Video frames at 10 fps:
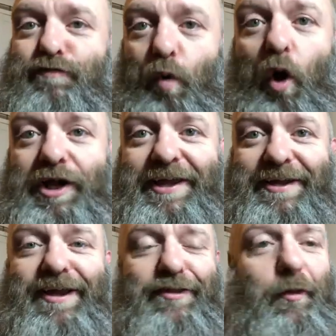
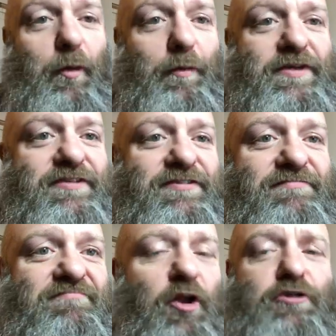walking at the moment.
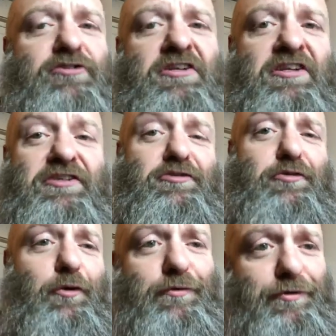Lost nearly a
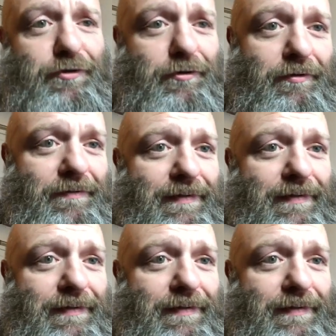stone, you know.